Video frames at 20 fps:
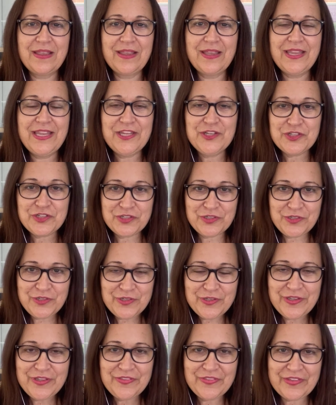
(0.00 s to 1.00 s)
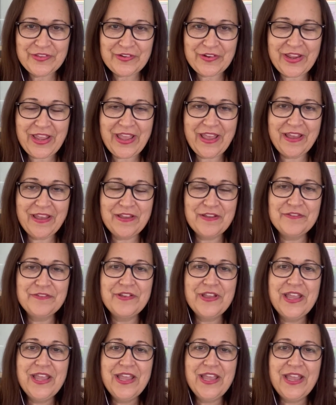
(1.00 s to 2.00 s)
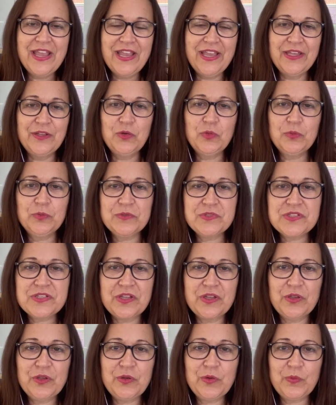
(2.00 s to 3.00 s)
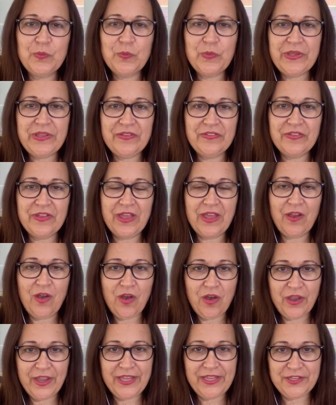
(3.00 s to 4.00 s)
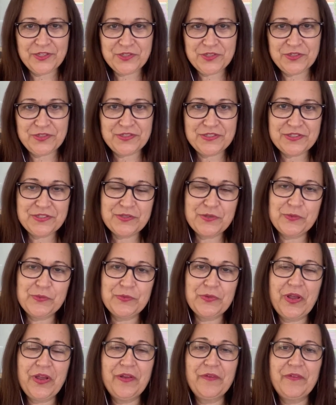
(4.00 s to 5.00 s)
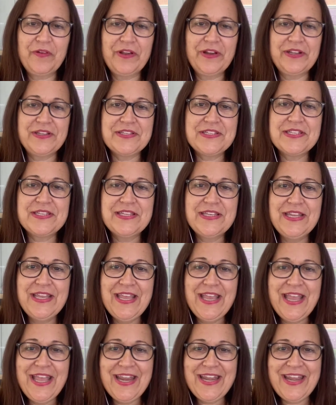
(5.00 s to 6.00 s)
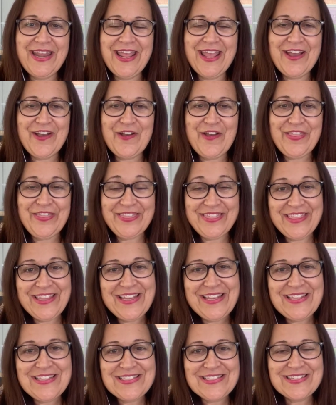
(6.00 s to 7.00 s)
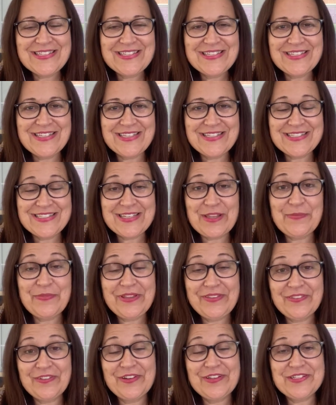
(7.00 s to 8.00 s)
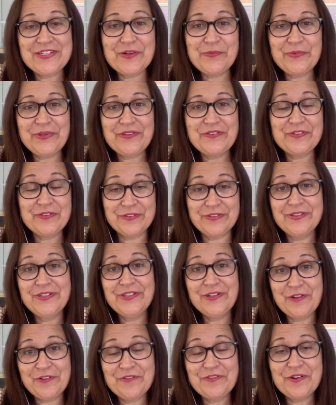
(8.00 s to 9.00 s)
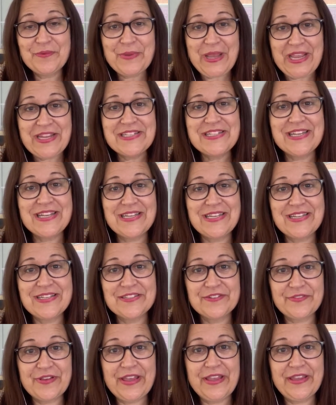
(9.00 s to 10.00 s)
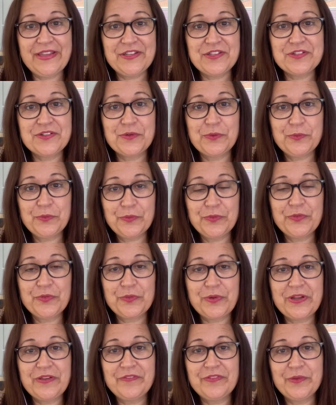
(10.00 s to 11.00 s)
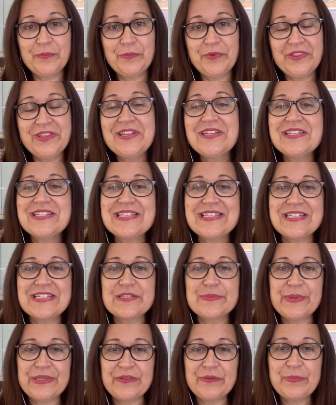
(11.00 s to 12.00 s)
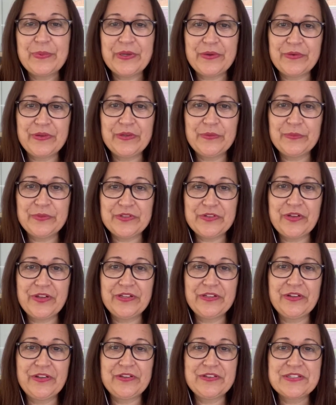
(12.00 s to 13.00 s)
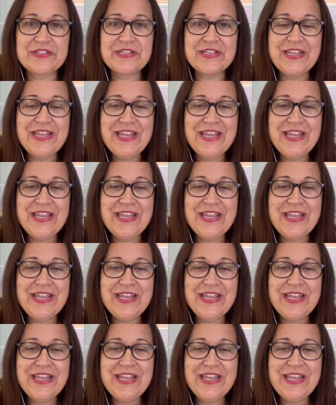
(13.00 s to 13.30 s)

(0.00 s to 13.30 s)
issue that I have, and also with eye issues called iritis. Now, this is something that I dealt with, from 18 years of age. All three of them within a 6-month period were diagnosed.